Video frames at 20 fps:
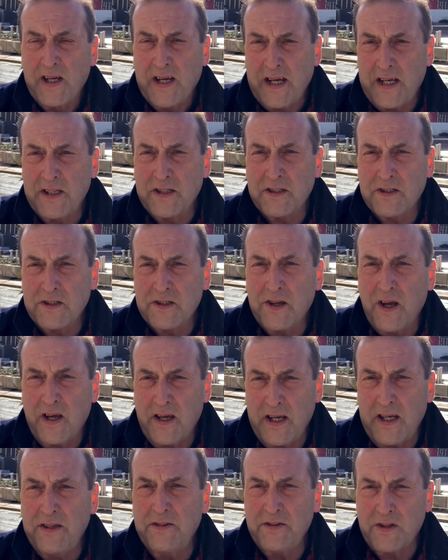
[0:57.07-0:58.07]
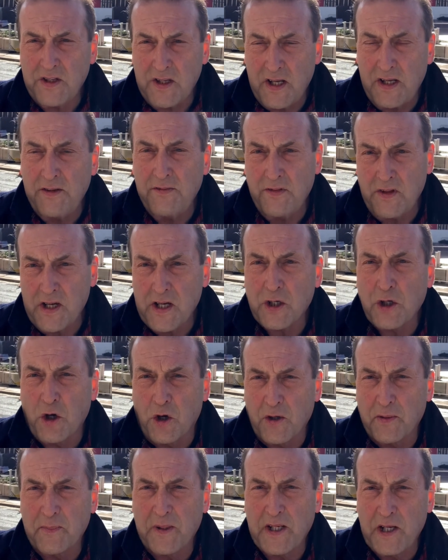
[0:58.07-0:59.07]
in the
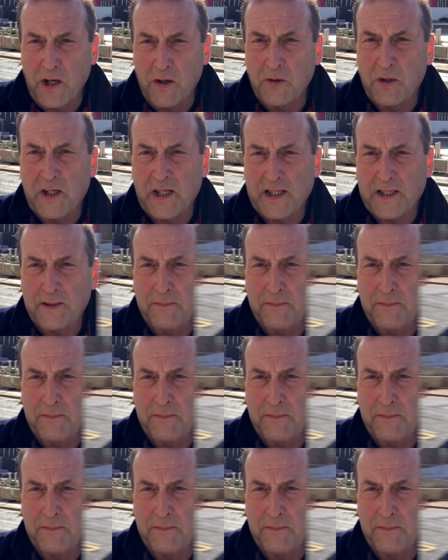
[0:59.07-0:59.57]
economy locally.